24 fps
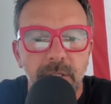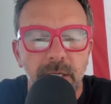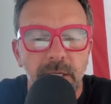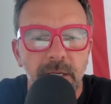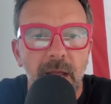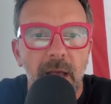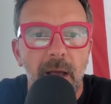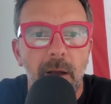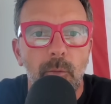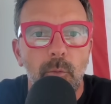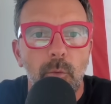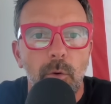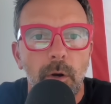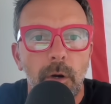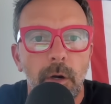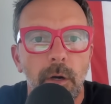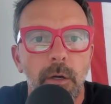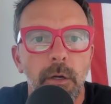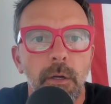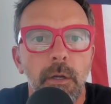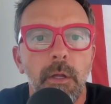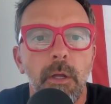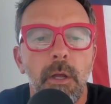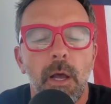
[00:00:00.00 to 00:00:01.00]
And now we're
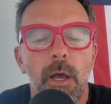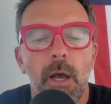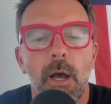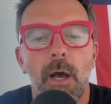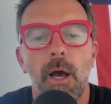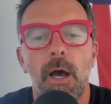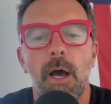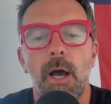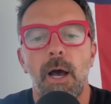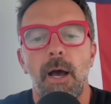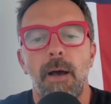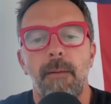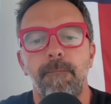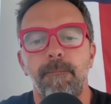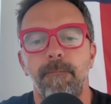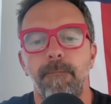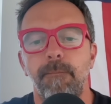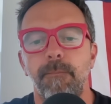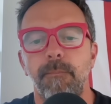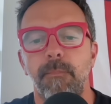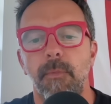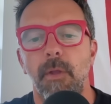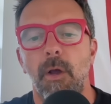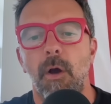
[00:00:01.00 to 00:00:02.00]
um,
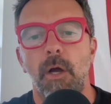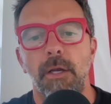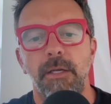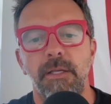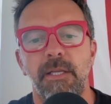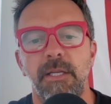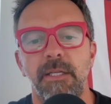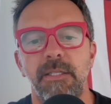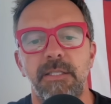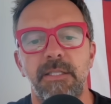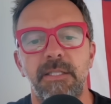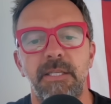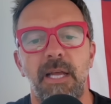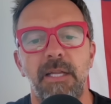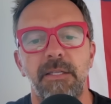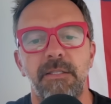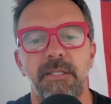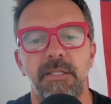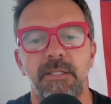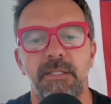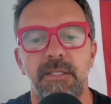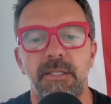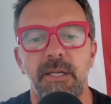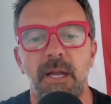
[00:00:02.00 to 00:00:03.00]
on
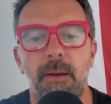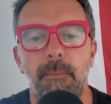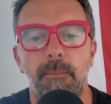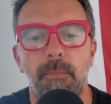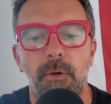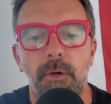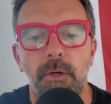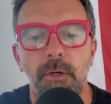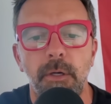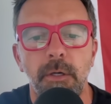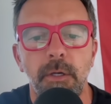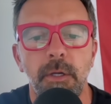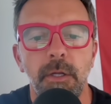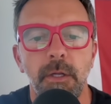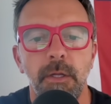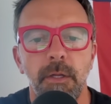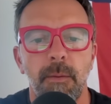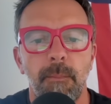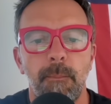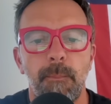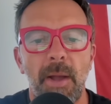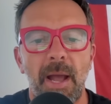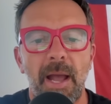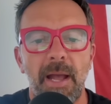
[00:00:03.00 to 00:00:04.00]
consensus number
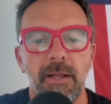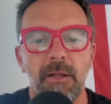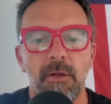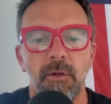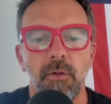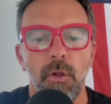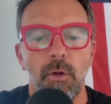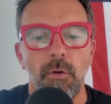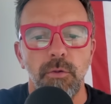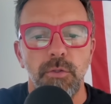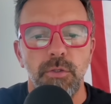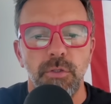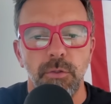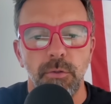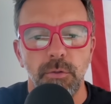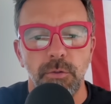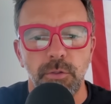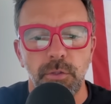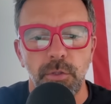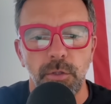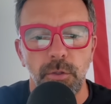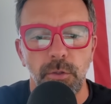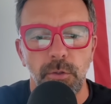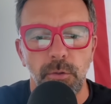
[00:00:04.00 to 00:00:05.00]
back closer
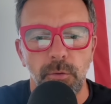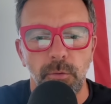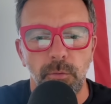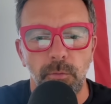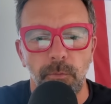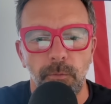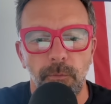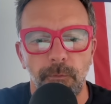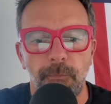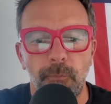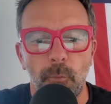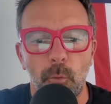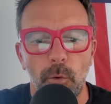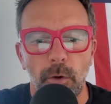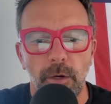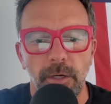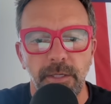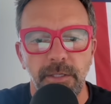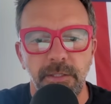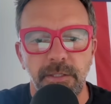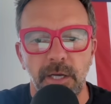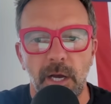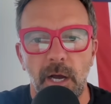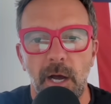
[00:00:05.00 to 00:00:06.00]
to
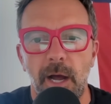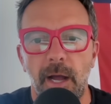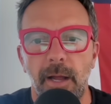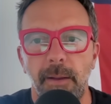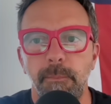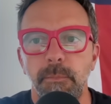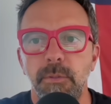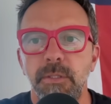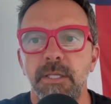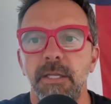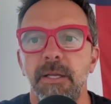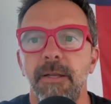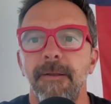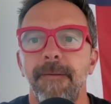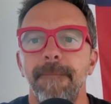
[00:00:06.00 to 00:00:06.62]
40 times.